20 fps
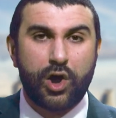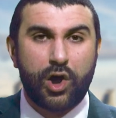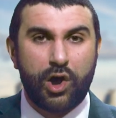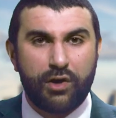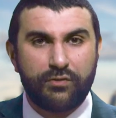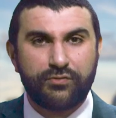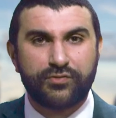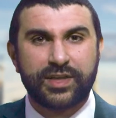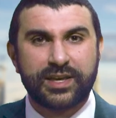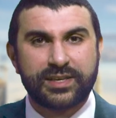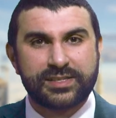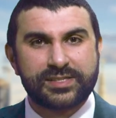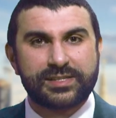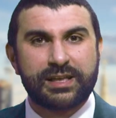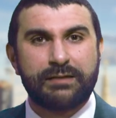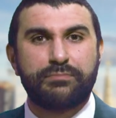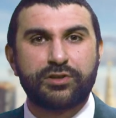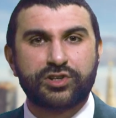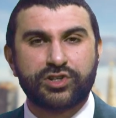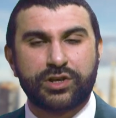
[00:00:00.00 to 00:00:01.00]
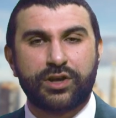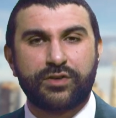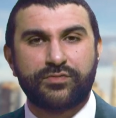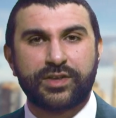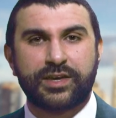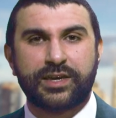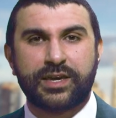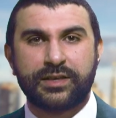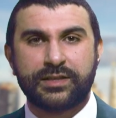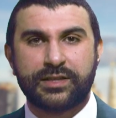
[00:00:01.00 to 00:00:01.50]
of the establishing of
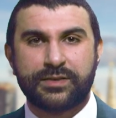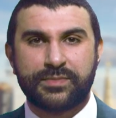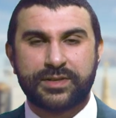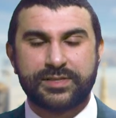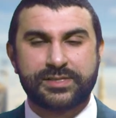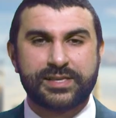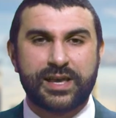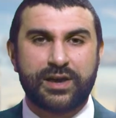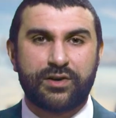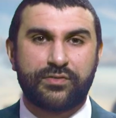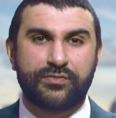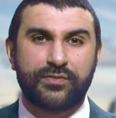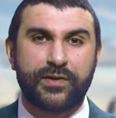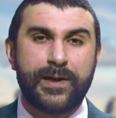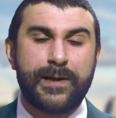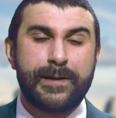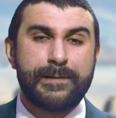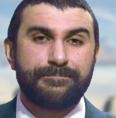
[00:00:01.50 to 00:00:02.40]
the kingdom itself.